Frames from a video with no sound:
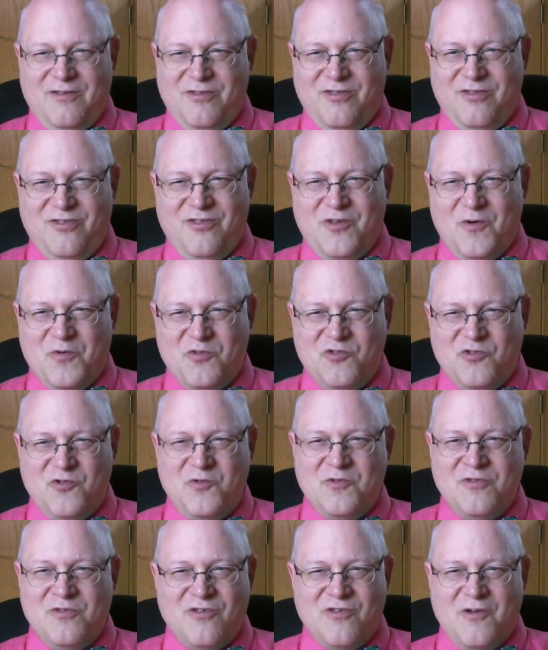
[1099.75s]
So
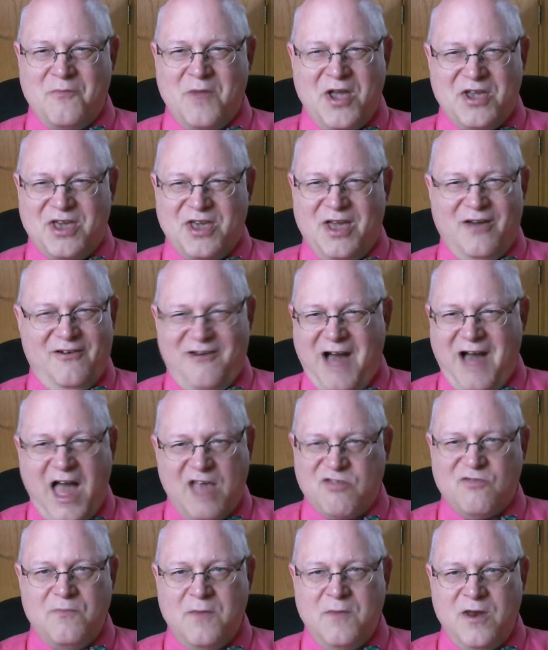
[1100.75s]
students are making
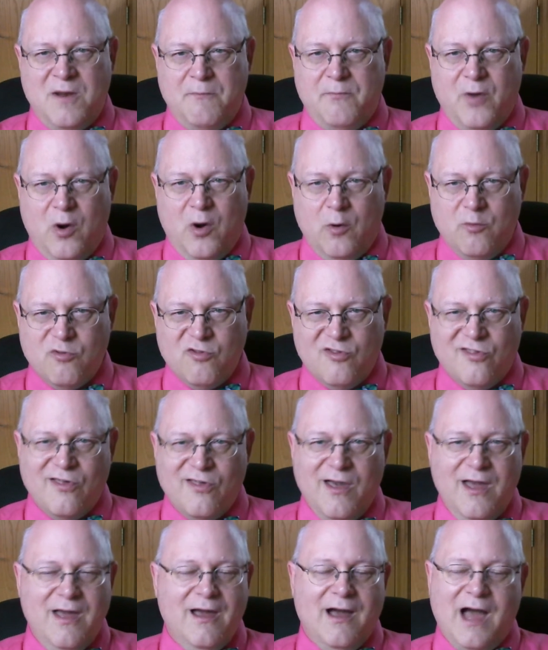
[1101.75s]
last minute posts.